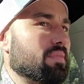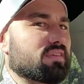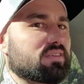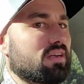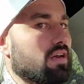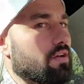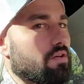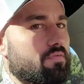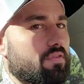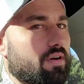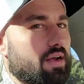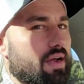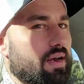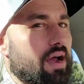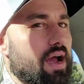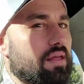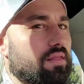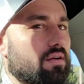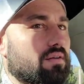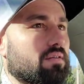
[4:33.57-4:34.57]
it's not overnight
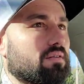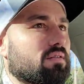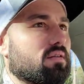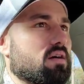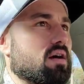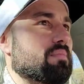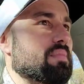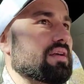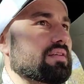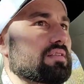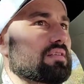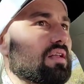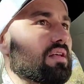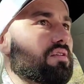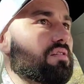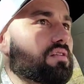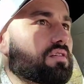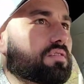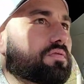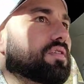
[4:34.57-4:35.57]
either. I'm not
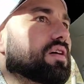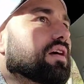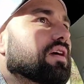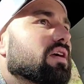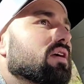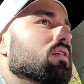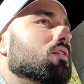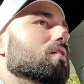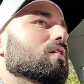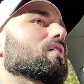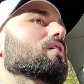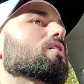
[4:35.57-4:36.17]
selling you this fucking